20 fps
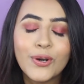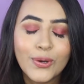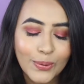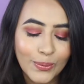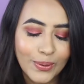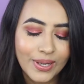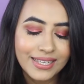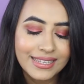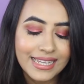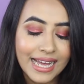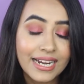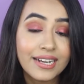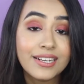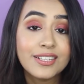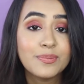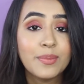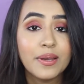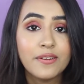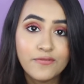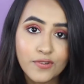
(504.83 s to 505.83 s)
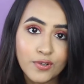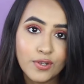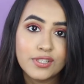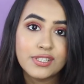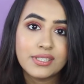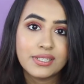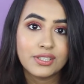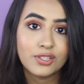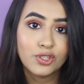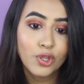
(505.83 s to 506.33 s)
Okay, that is my
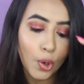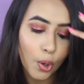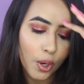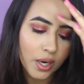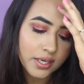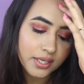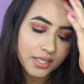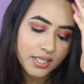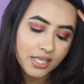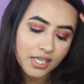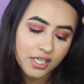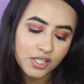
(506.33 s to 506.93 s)
first thought.